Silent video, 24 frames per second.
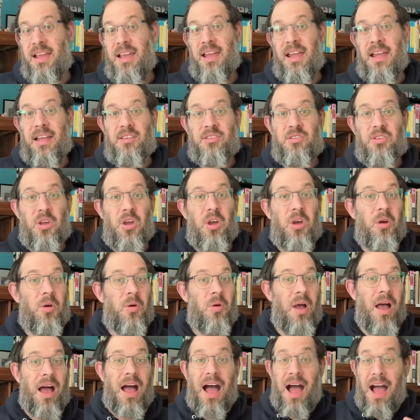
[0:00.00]
And
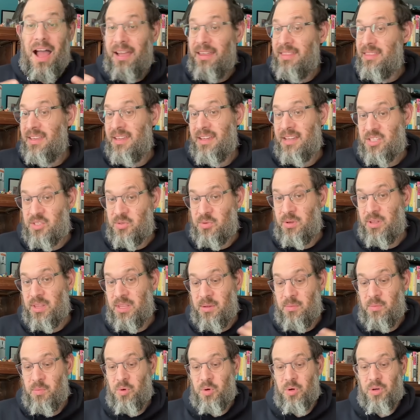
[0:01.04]
so I think it's really
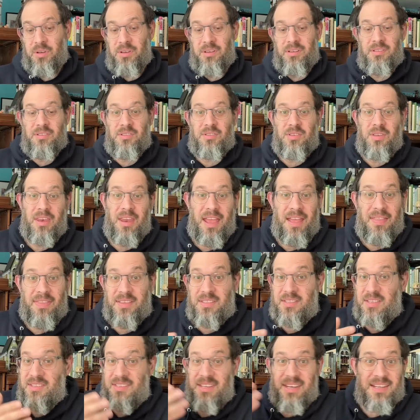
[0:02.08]
important. And
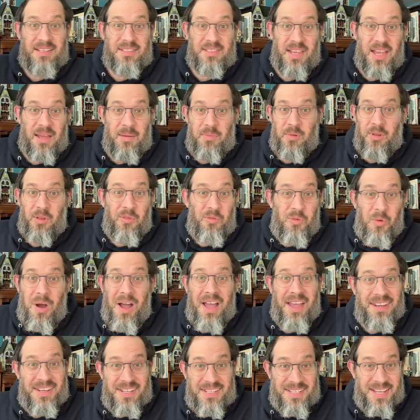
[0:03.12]
this is an example of
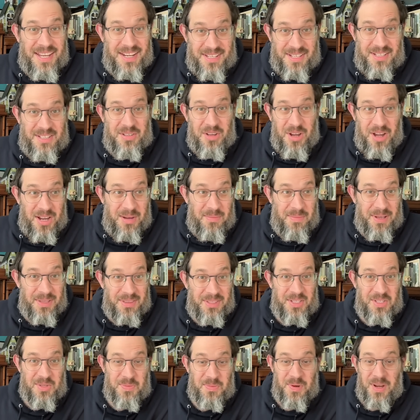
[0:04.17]
why I decided to talk about
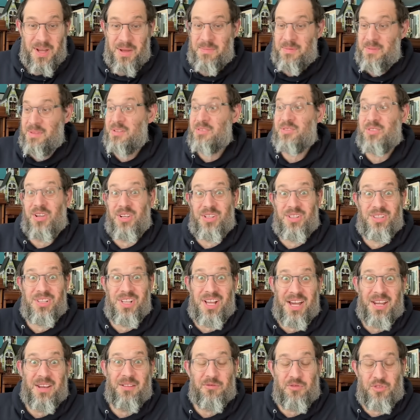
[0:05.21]
this prompt. There's a
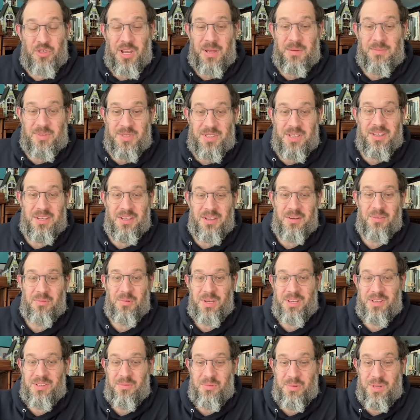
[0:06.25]
lot of gems in here
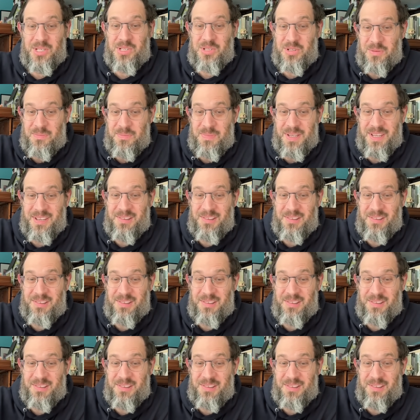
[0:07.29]
we, we should be